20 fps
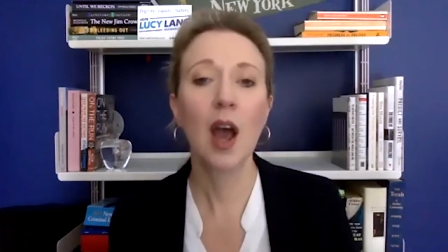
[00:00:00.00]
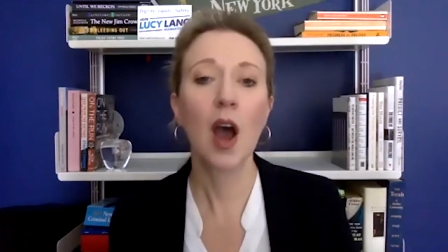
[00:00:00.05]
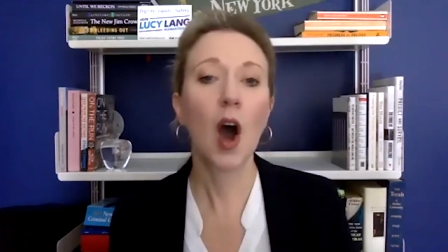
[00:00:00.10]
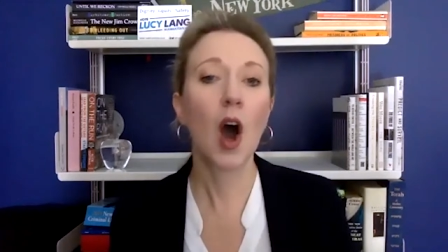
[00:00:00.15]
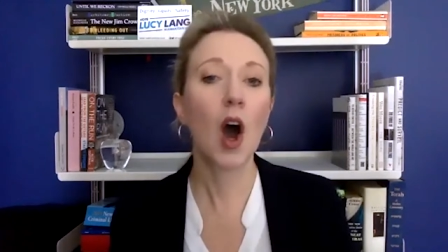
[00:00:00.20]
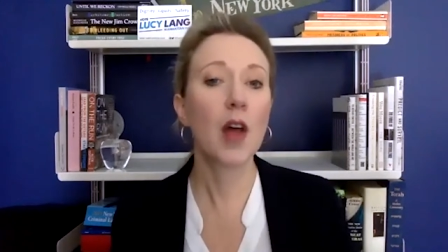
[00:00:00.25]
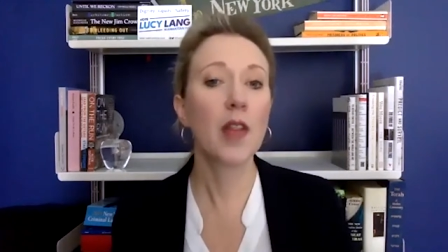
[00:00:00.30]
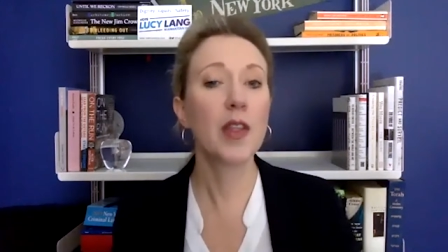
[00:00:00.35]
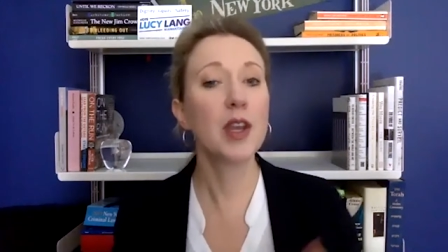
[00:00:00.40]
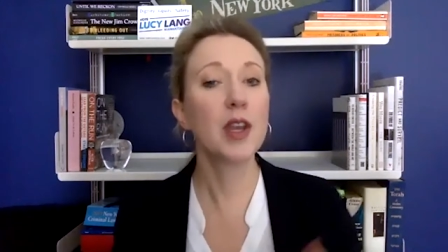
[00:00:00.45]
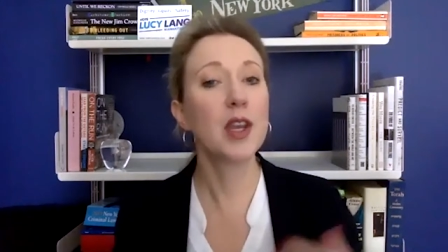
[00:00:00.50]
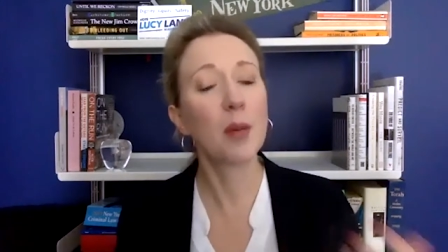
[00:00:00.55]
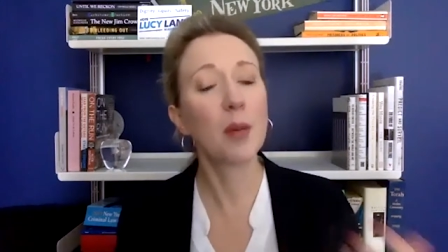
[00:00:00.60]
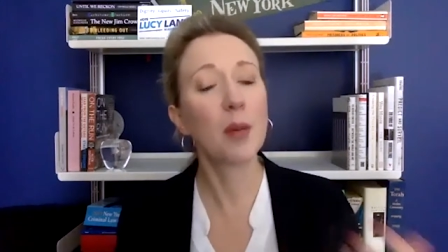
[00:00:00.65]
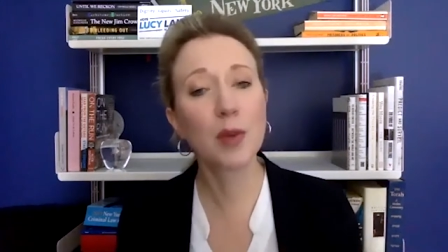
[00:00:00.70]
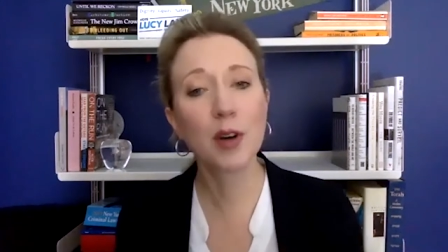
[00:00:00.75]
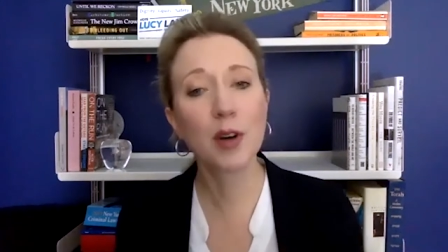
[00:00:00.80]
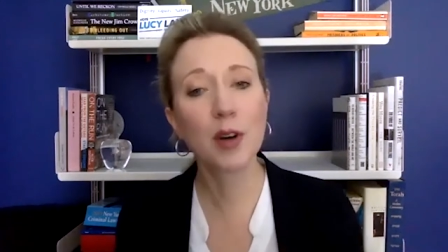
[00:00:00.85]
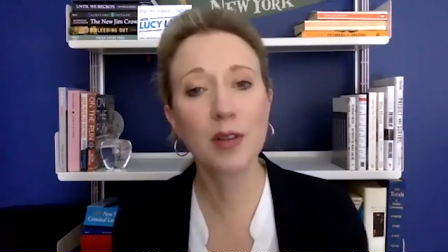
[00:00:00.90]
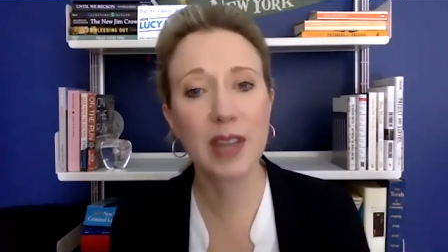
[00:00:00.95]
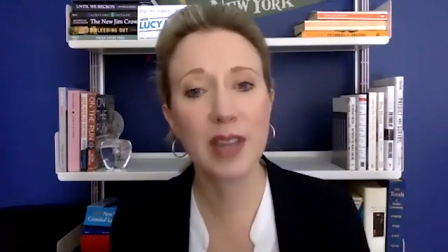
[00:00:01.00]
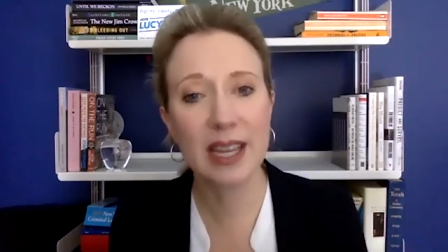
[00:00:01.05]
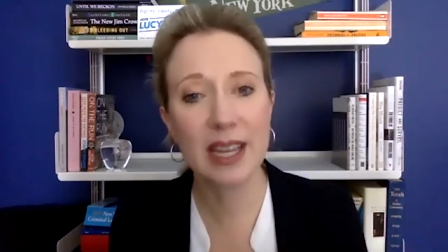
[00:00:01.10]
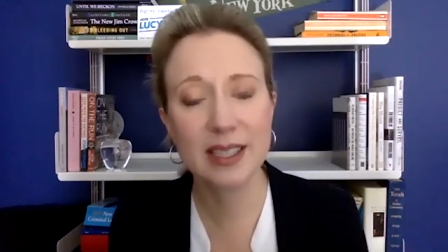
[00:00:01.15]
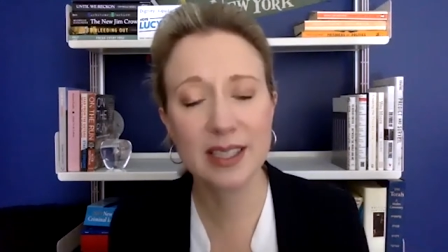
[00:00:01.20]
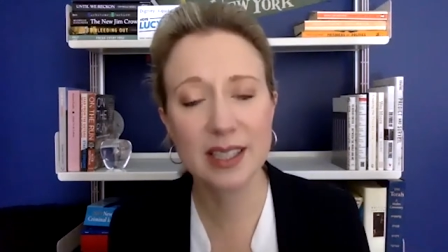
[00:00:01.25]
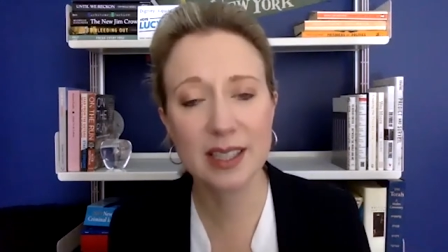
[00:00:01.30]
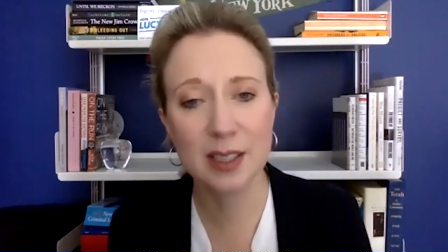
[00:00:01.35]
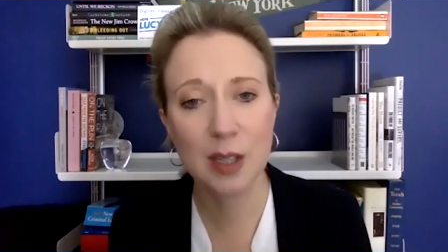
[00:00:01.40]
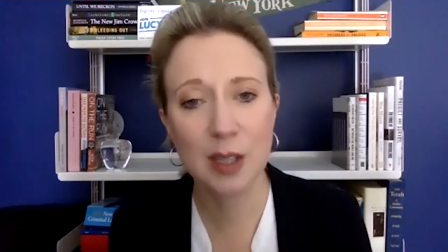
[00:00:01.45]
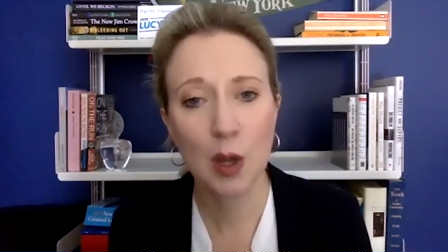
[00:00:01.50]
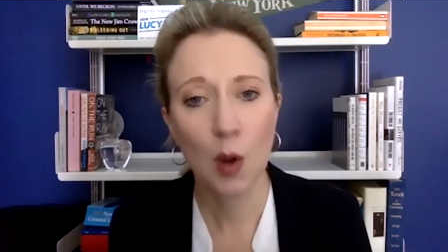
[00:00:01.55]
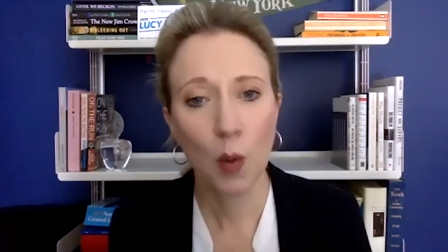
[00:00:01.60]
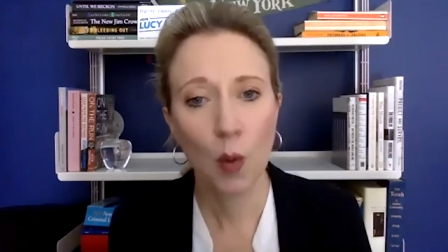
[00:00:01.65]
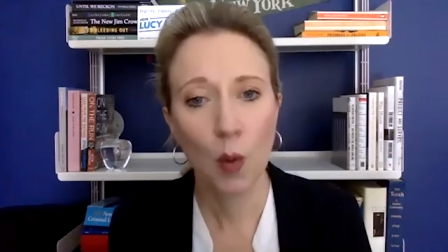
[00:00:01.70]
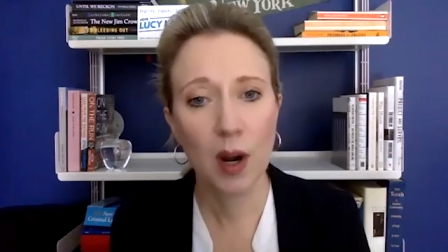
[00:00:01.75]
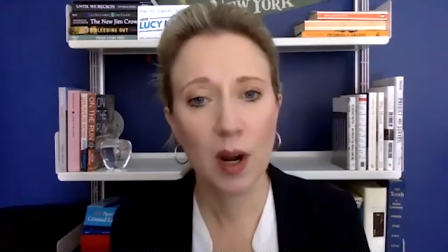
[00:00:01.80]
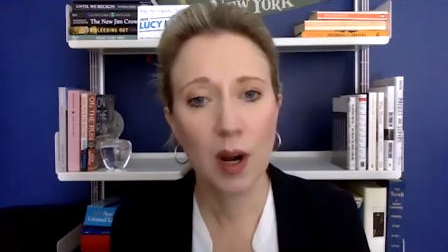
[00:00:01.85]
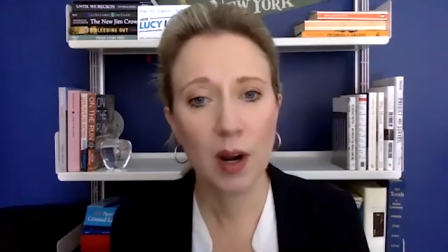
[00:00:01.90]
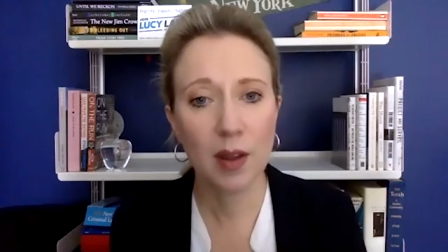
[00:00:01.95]
on the number of cases
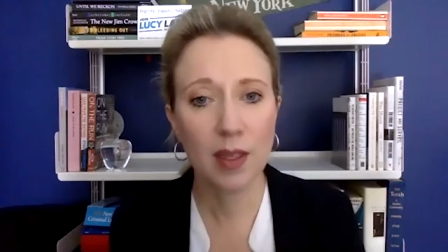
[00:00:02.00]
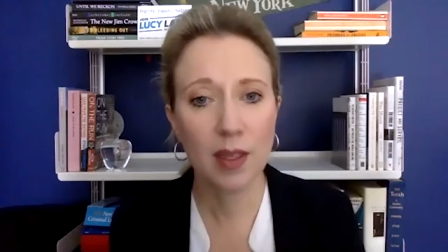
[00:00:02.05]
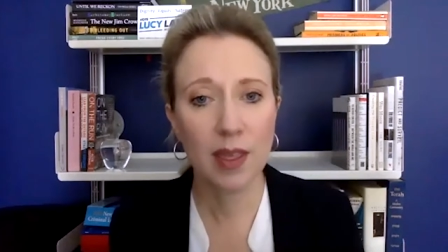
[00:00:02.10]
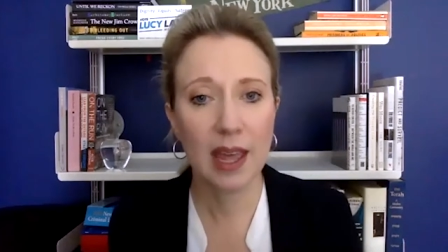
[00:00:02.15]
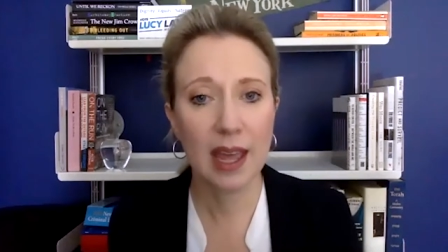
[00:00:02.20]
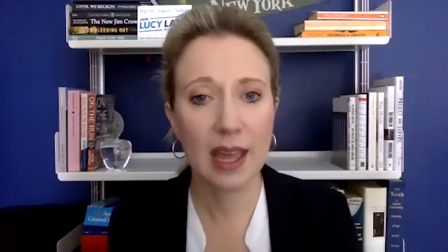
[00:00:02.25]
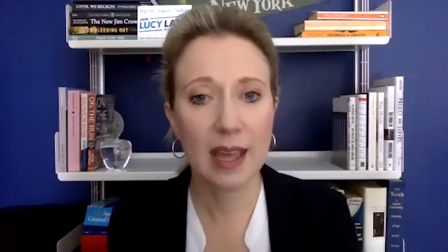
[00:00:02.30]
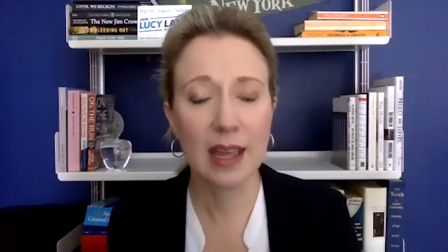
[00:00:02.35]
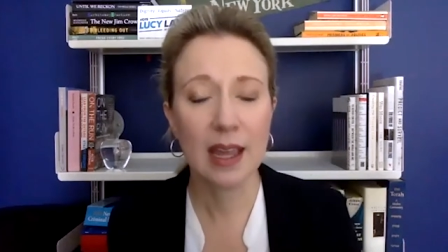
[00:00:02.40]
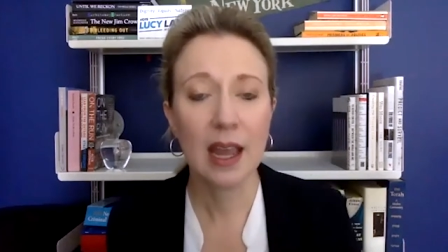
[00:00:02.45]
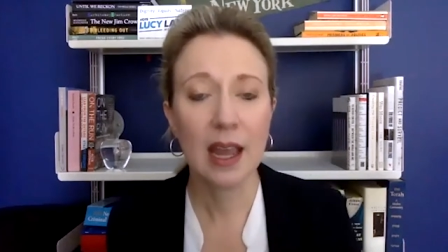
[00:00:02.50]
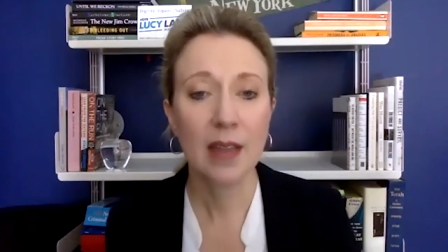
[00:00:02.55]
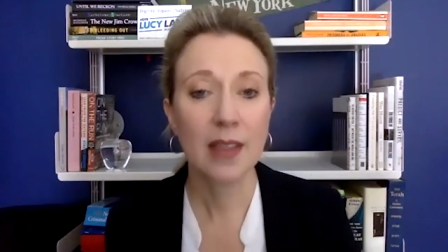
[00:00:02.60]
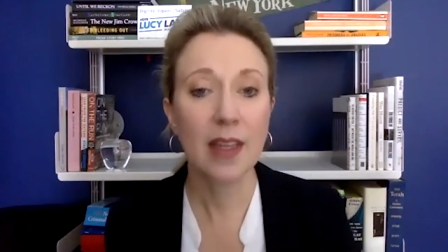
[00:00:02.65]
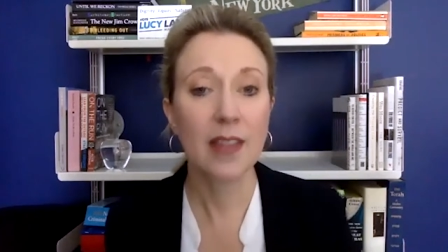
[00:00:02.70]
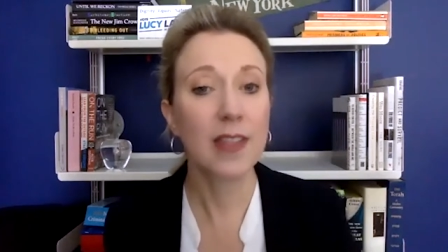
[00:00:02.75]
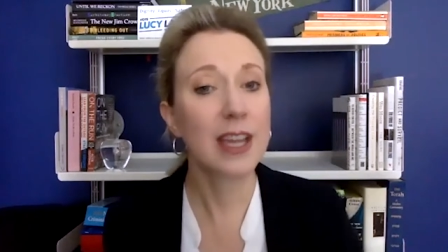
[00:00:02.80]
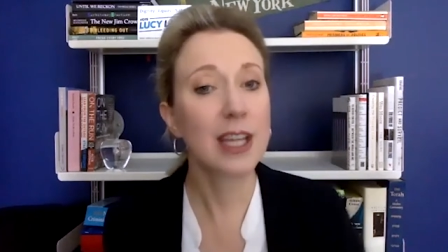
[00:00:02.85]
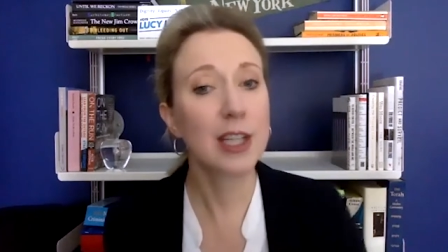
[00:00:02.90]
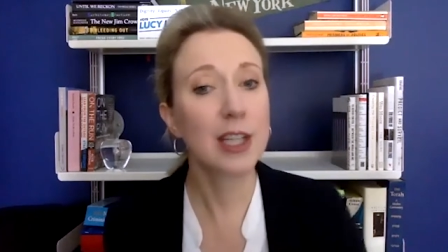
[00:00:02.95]
where that they